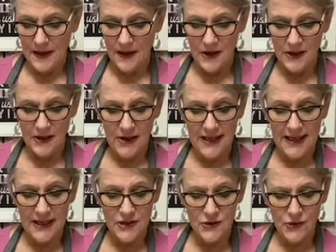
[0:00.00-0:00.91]
Our little
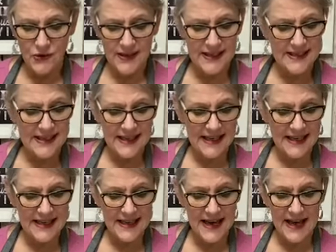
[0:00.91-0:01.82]
heat tool doesn't
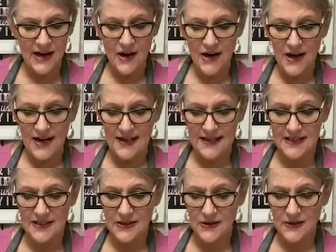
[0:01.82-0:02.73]
get that hot,
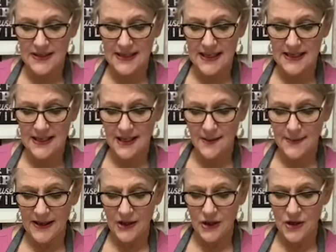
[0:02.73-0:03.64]
so it takes a little
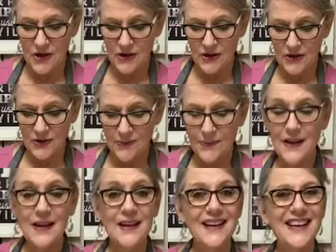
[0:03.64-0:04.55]
bit longer.
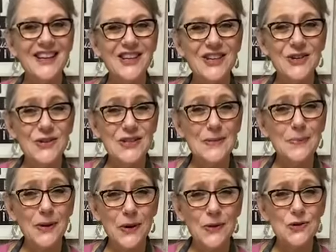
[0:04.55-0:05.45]
I could use a
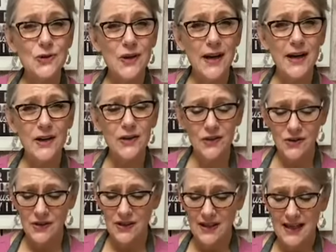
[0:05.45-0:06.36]
blow dryer,
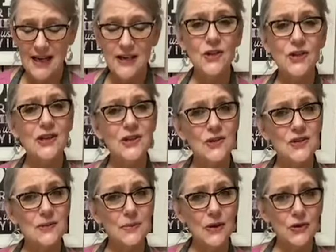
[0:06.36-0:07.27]
and you can use
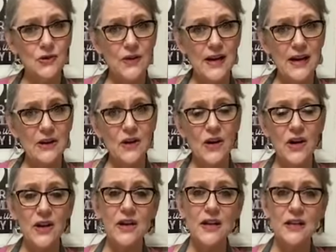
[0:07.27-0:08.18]
a blow dryer
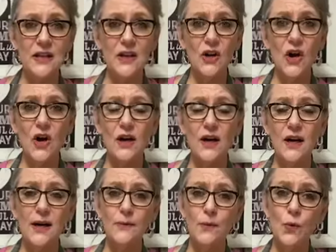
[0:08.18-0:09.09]
on a little
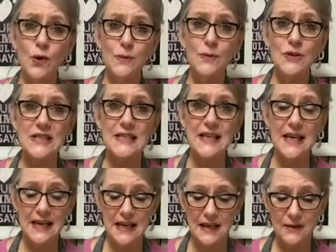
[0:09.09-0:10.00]
warmer
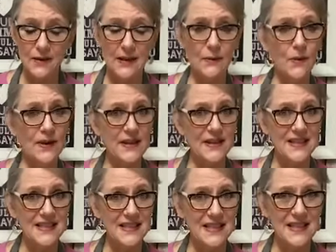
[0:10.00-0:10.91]
setting than what this
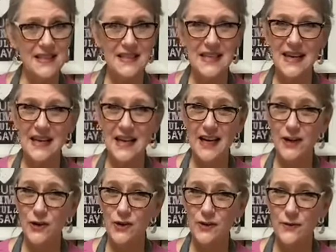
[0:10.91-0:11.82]
is. It's like
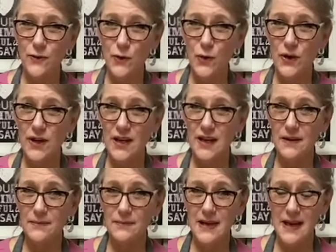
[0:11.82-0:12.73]
140
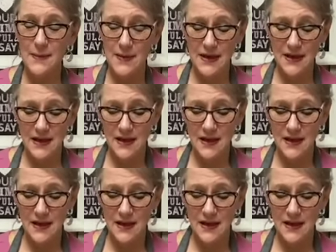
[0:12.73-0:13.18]
maybe.